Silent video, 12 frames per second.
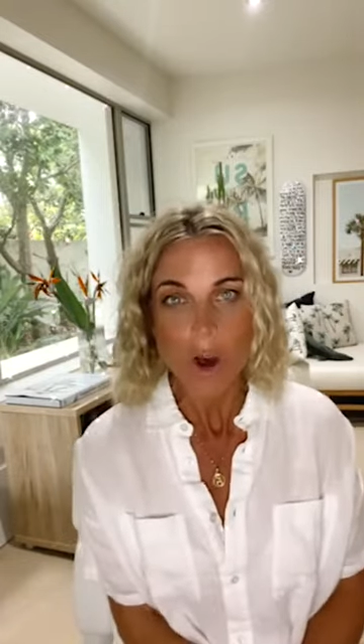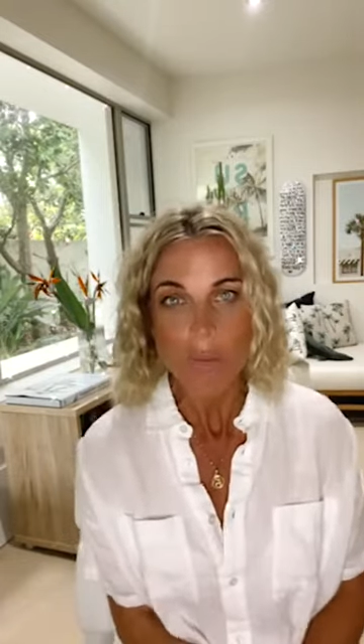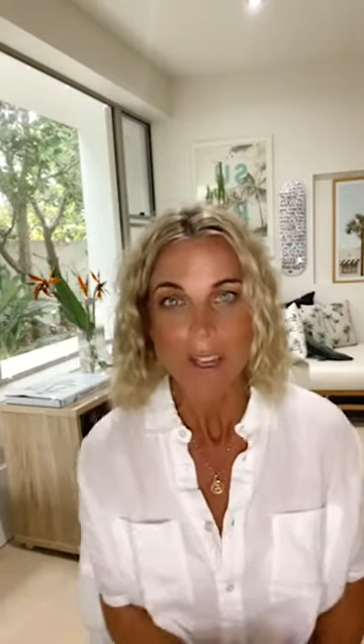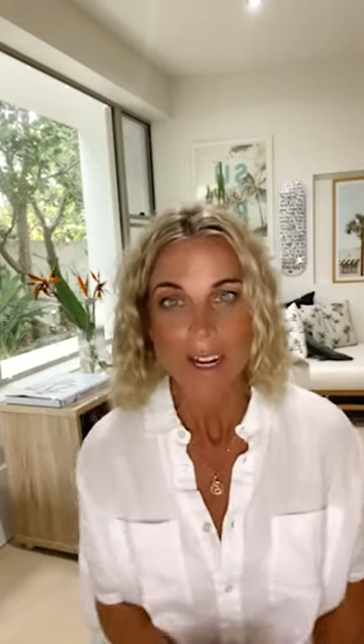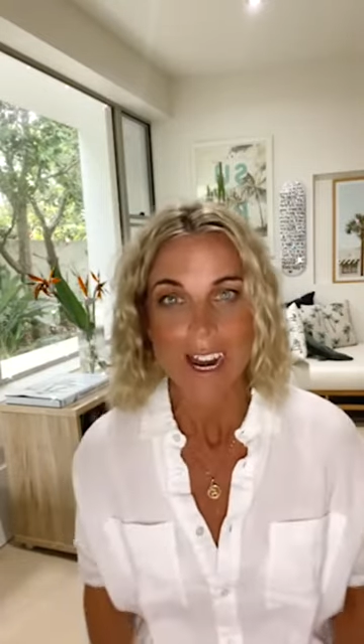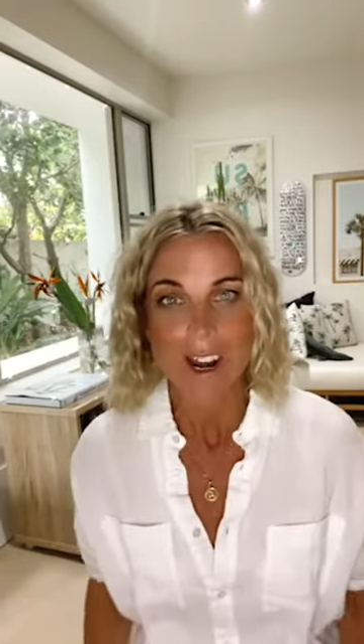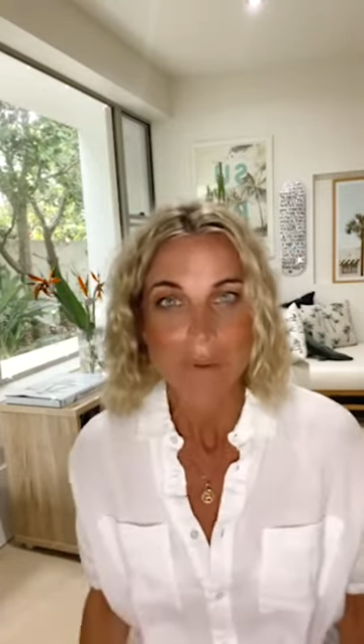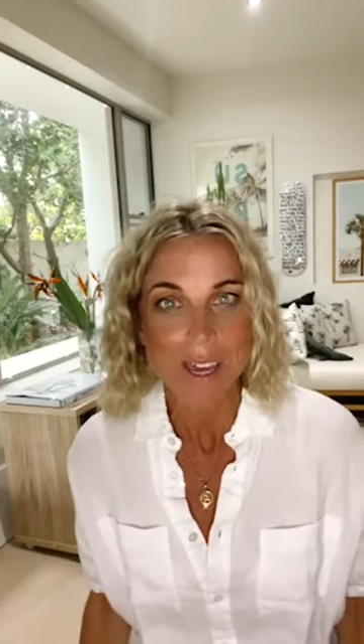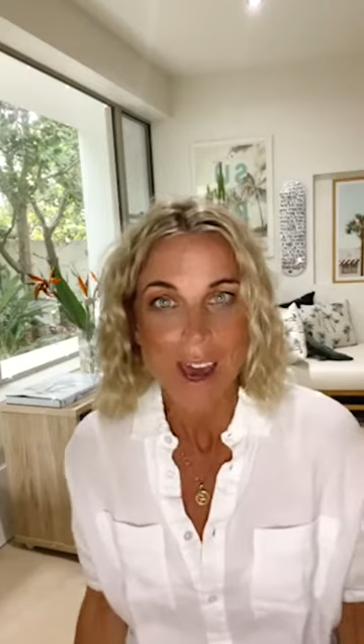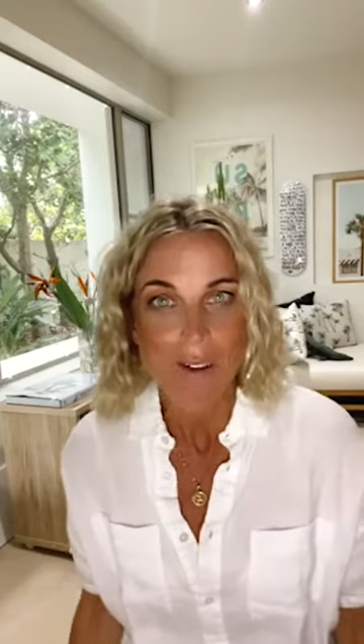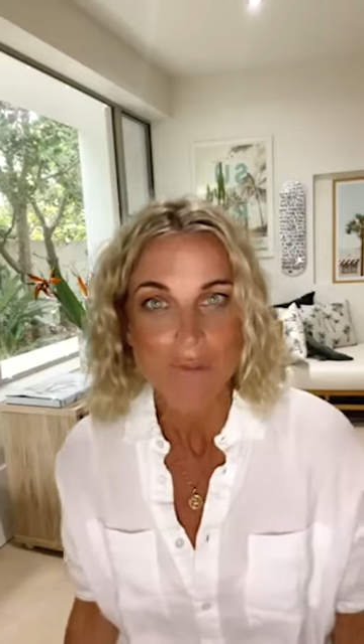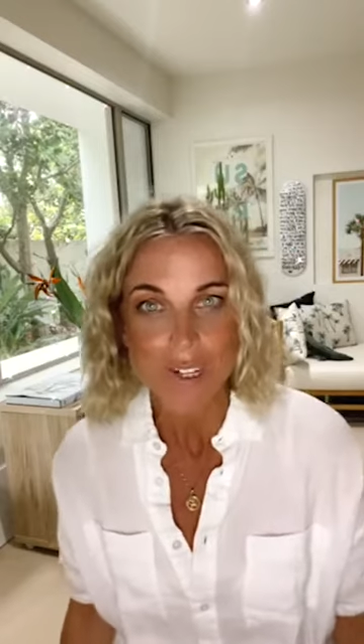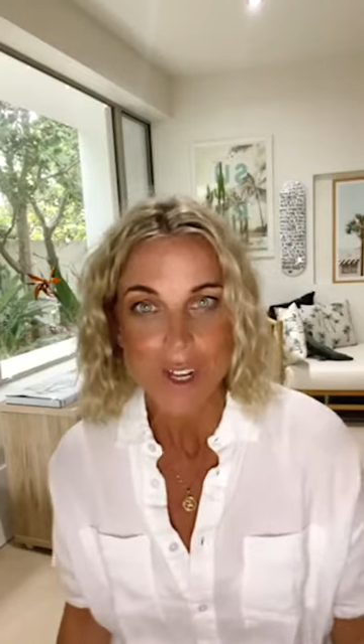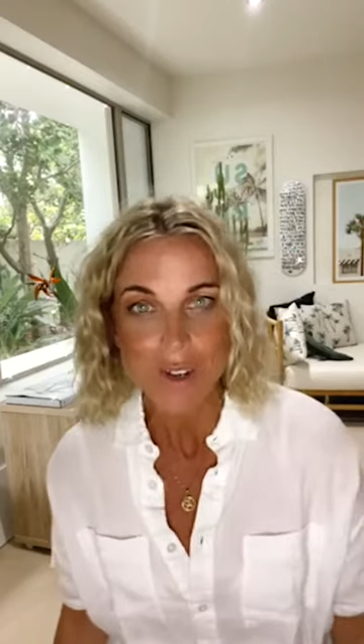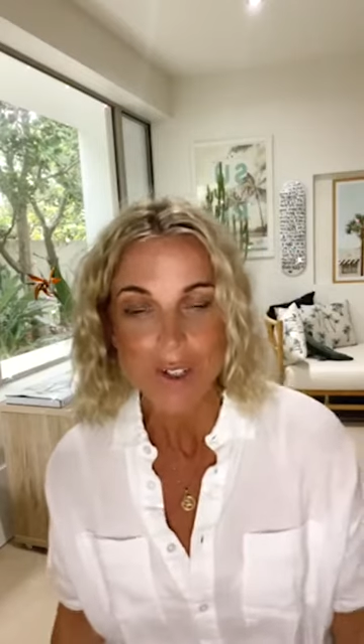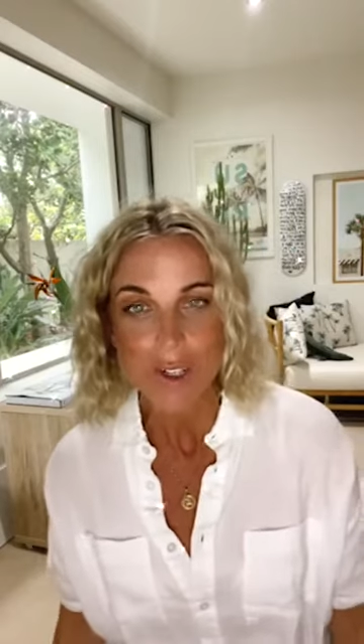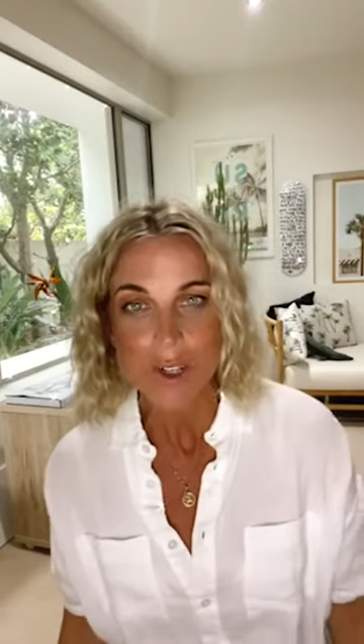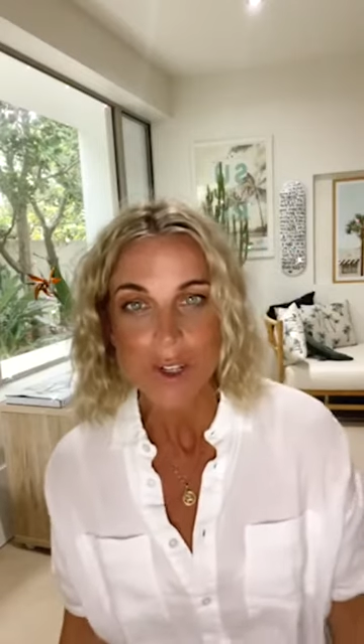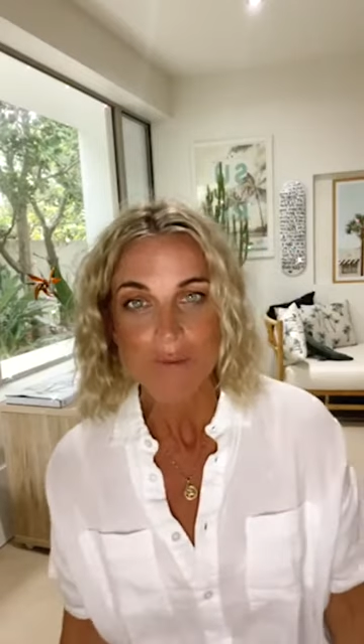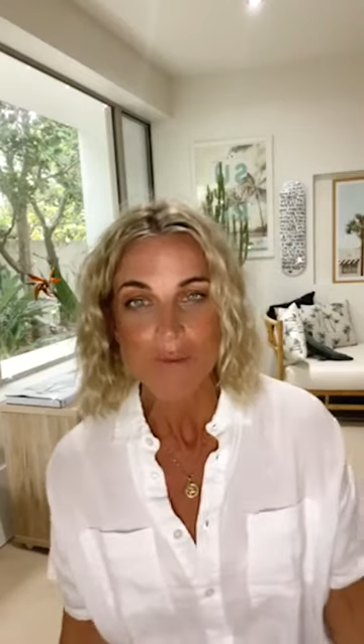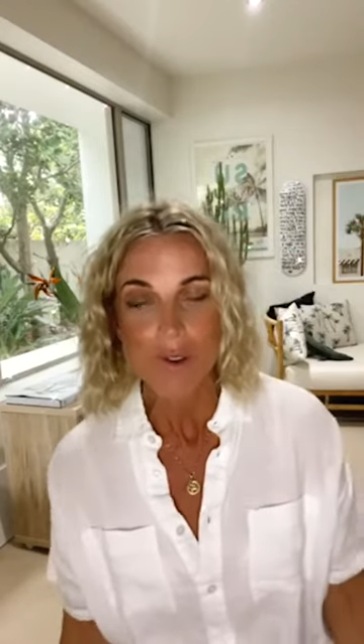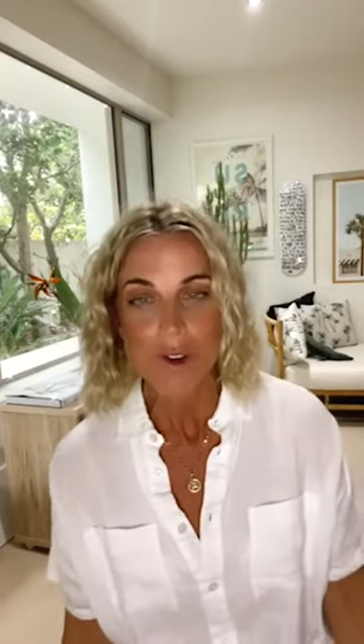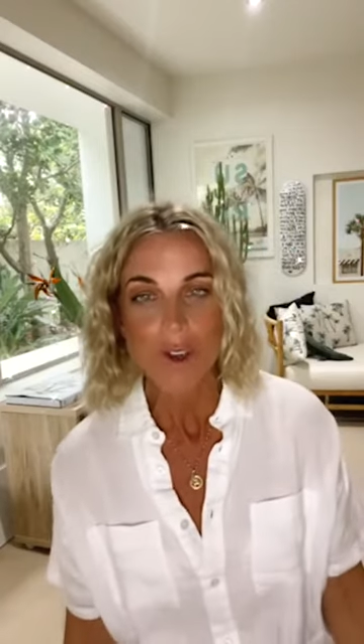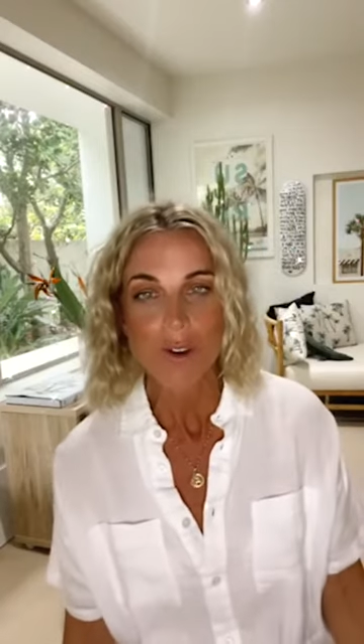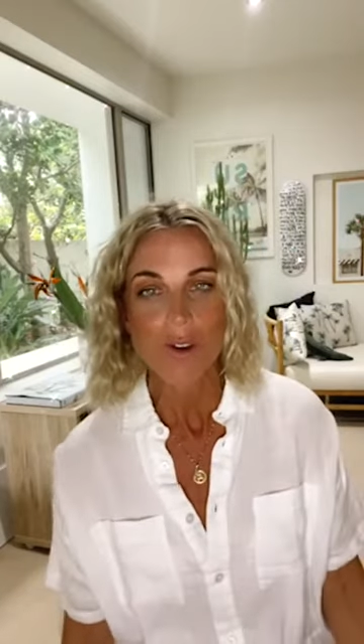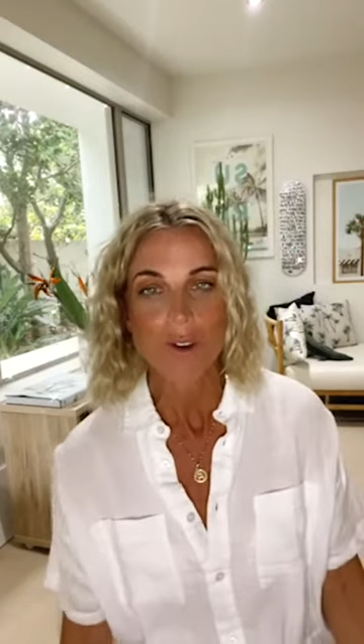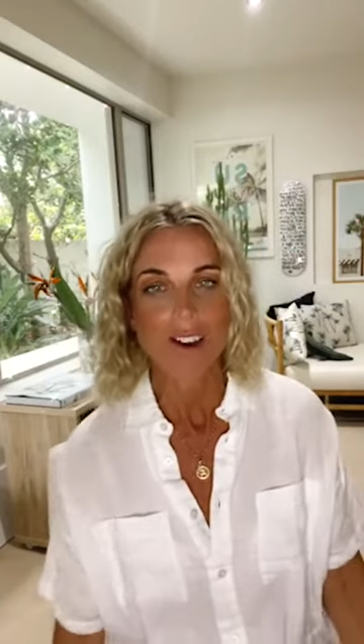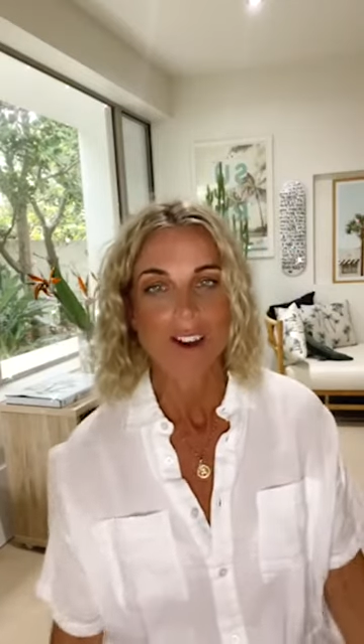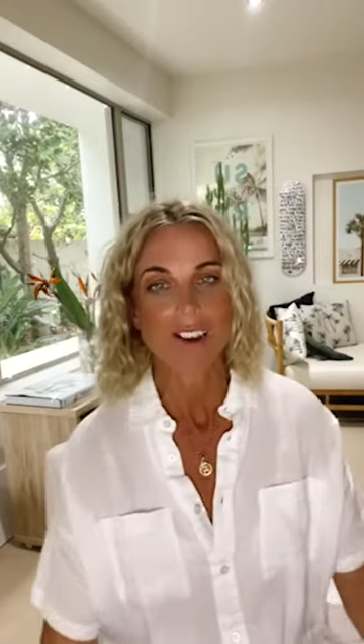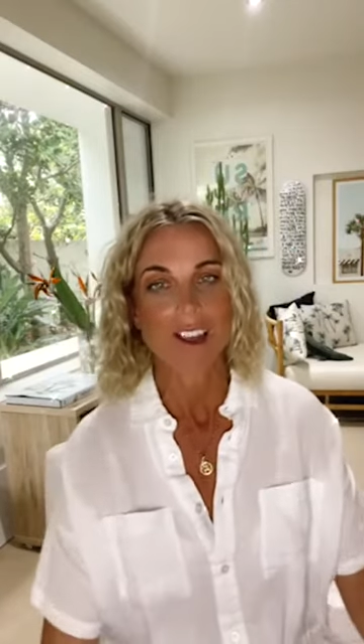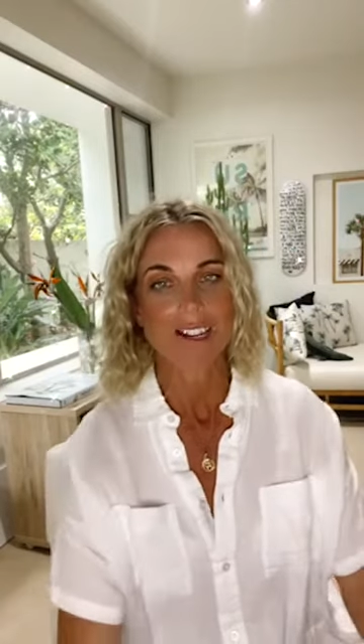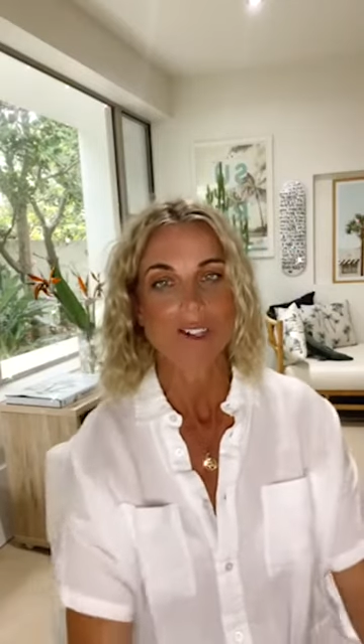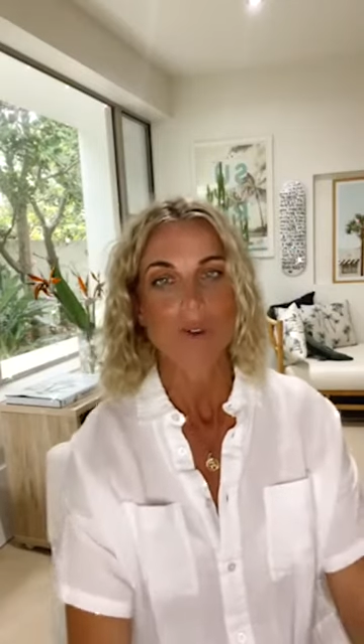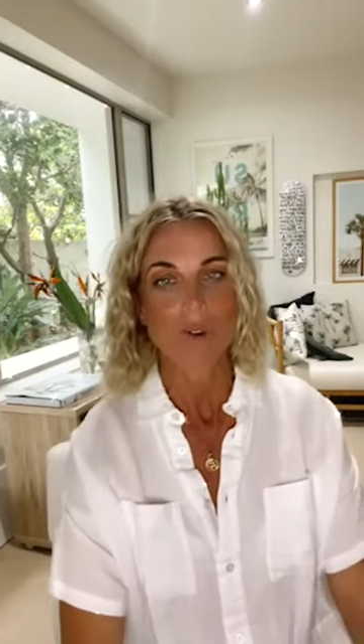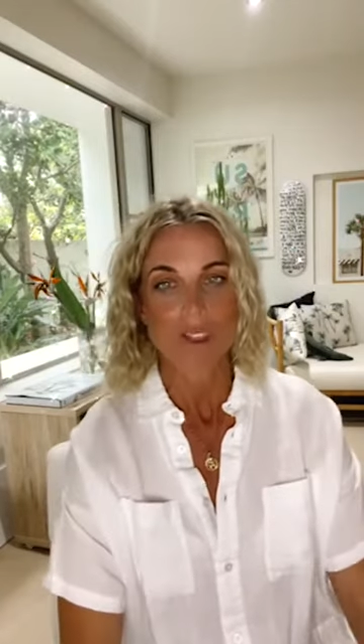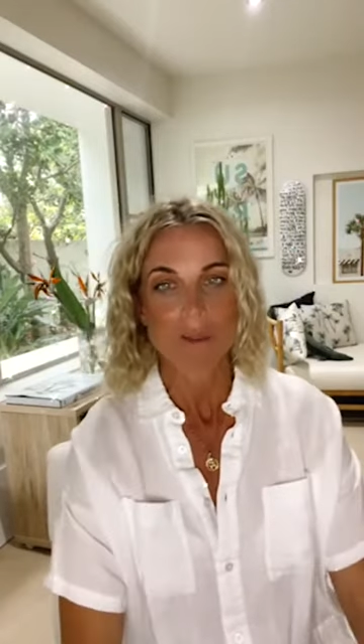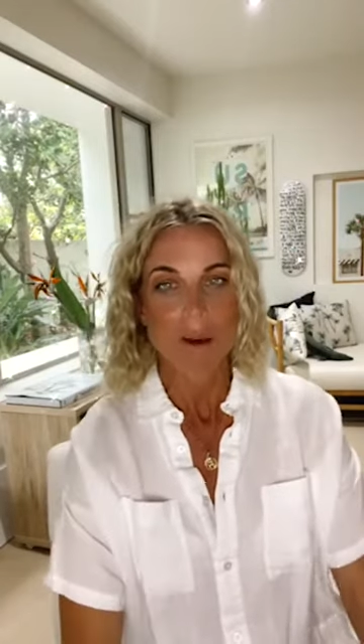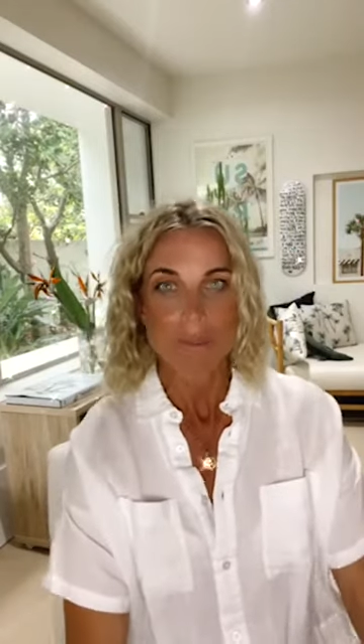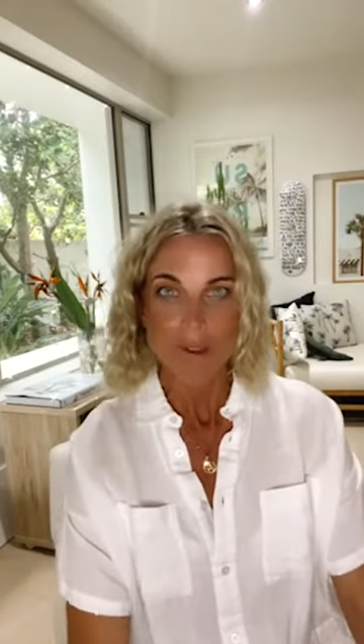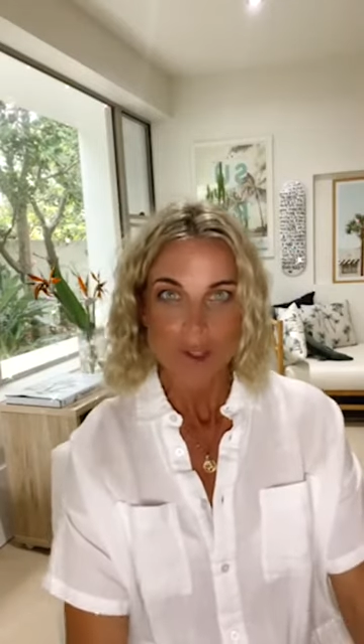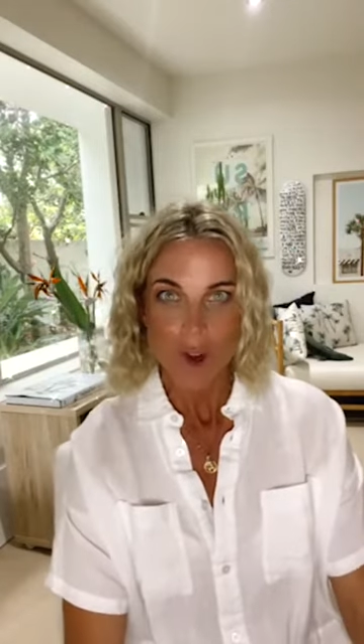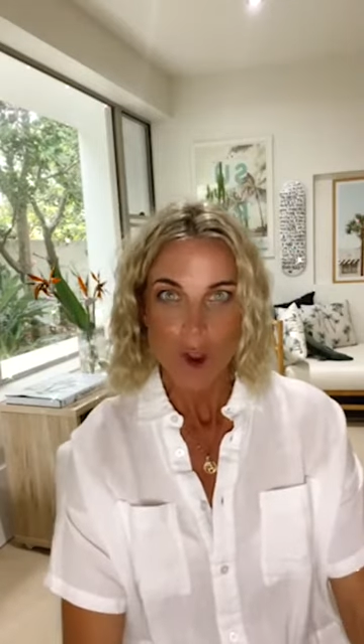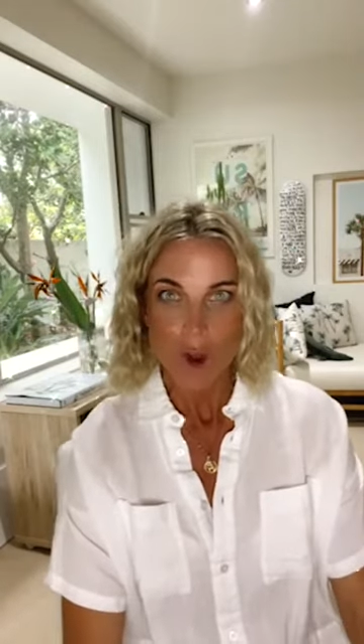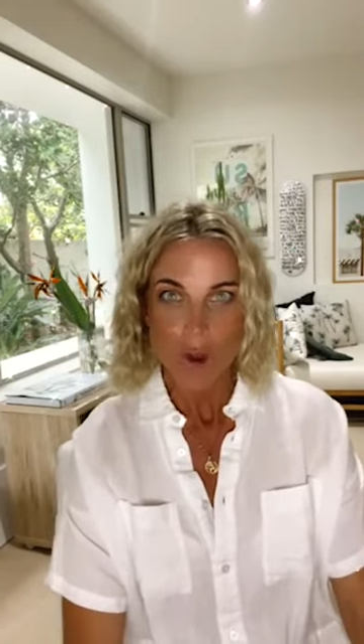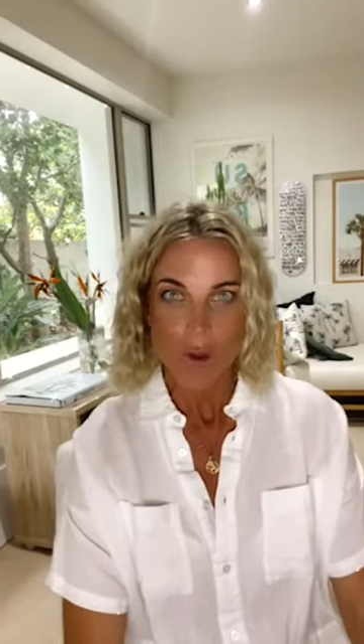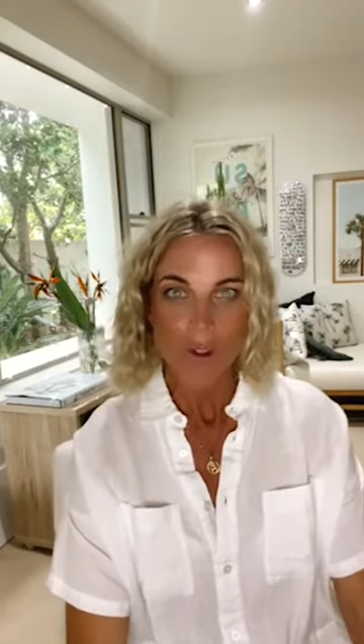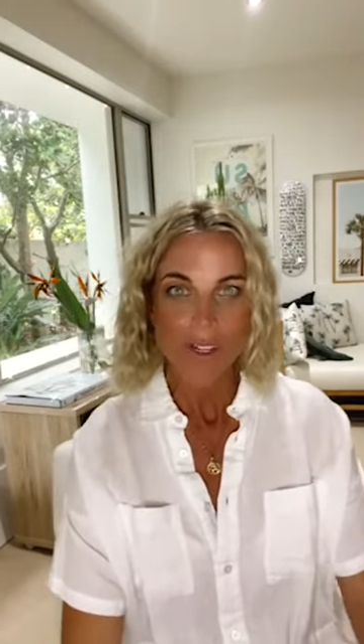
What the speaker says: I'm getting out of my comfort zone to do them for you. I like to call it the Muppet Show.